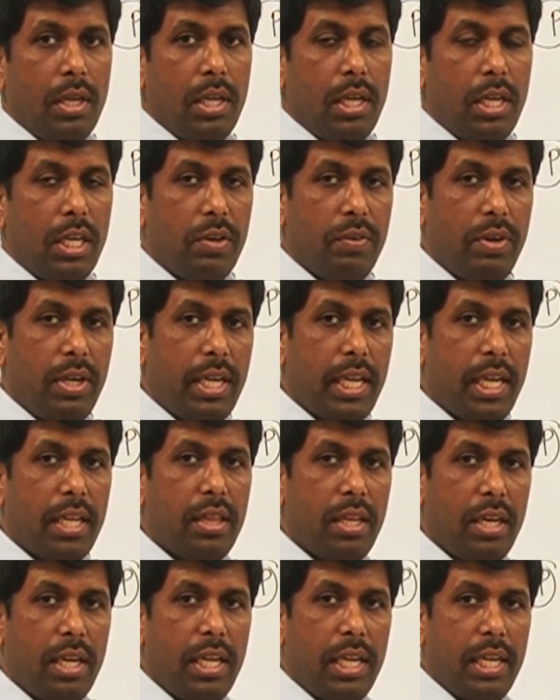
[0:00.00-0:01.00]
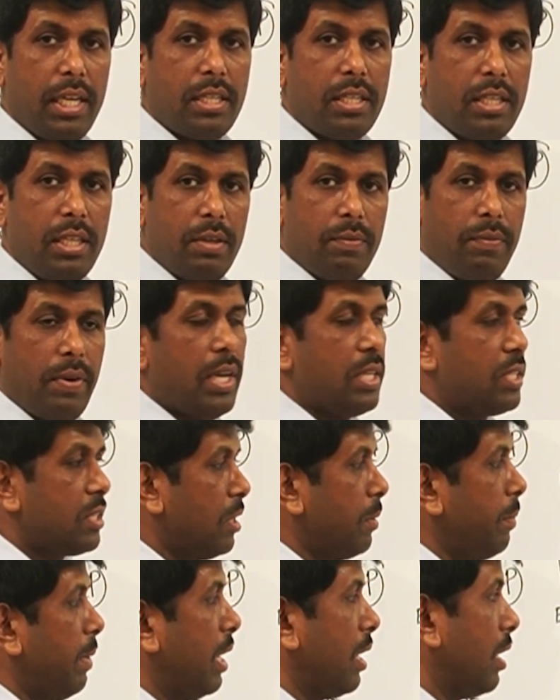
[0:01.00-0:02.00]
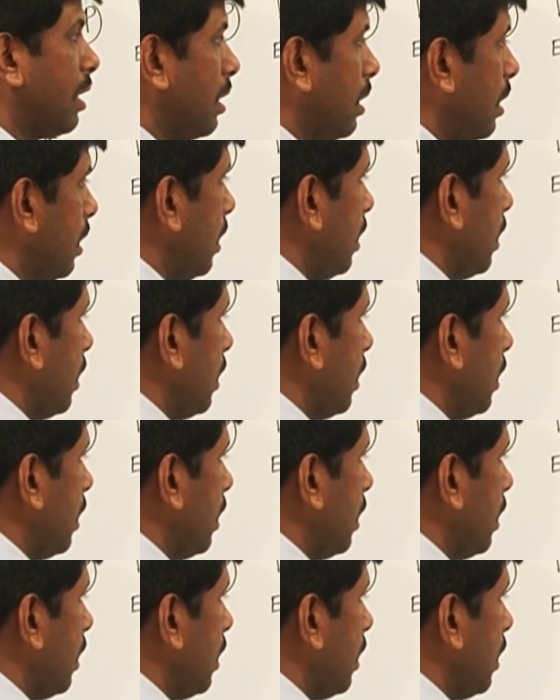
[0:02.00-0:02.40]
It will take the reaction in a faster manner.